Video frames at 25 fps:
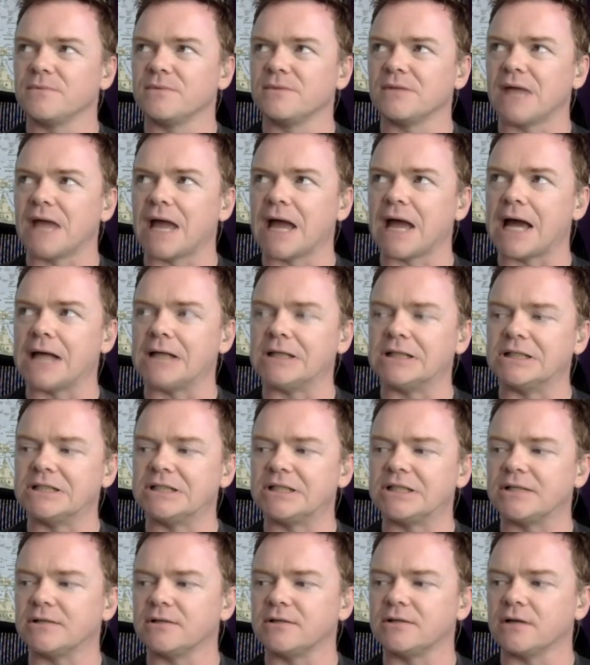
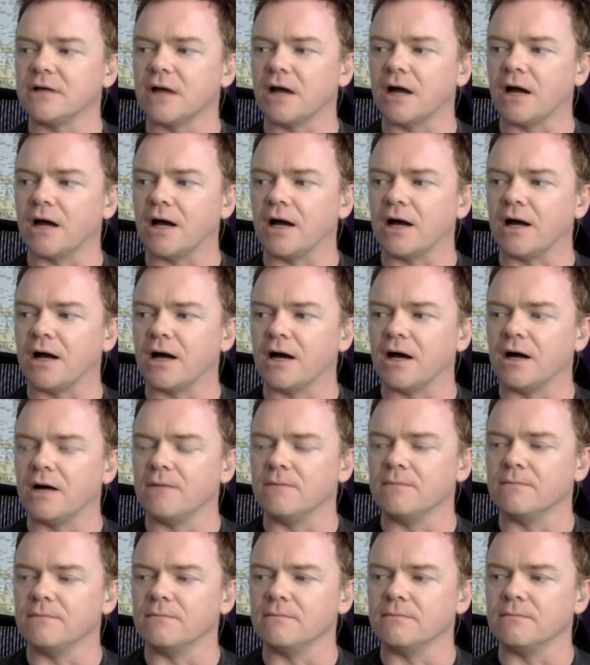And
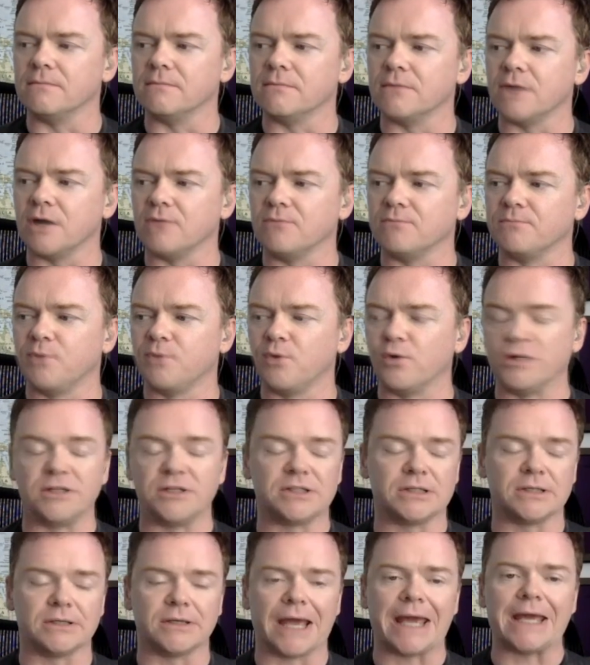I point you
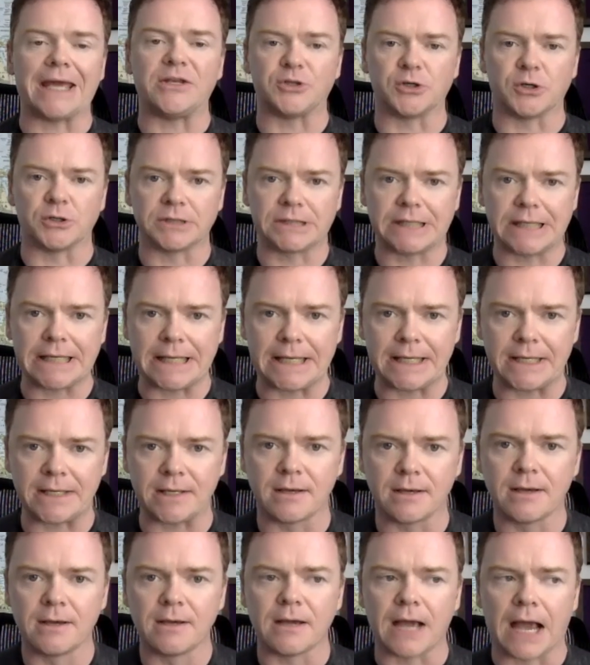to
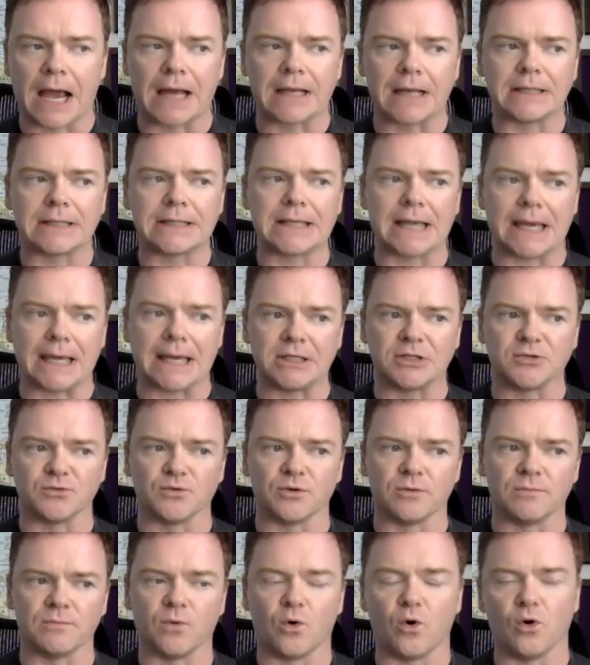HRT and
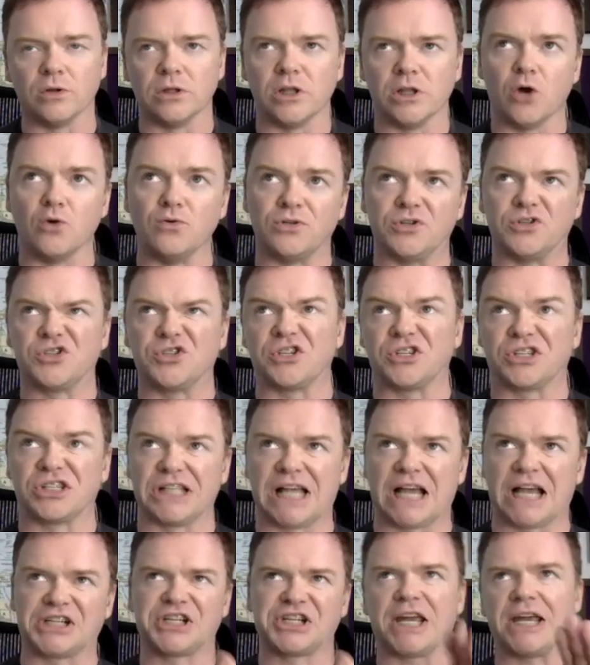Caterham, or
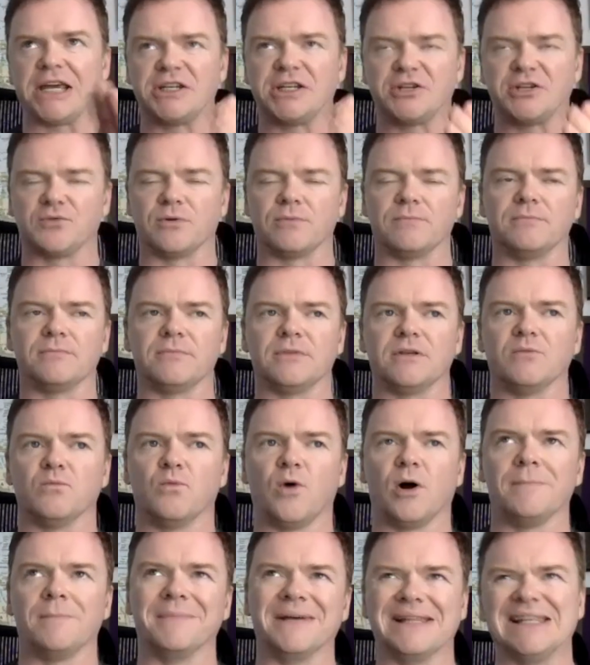Lotus/Caterham, the
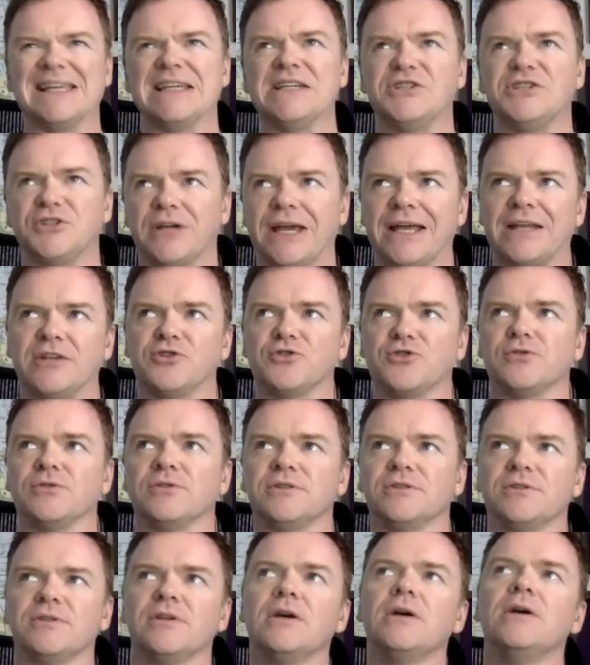One Malaysia
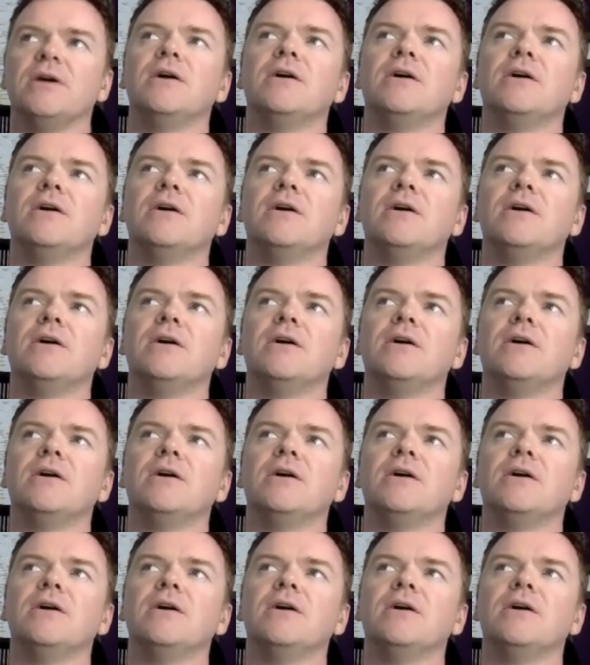entrance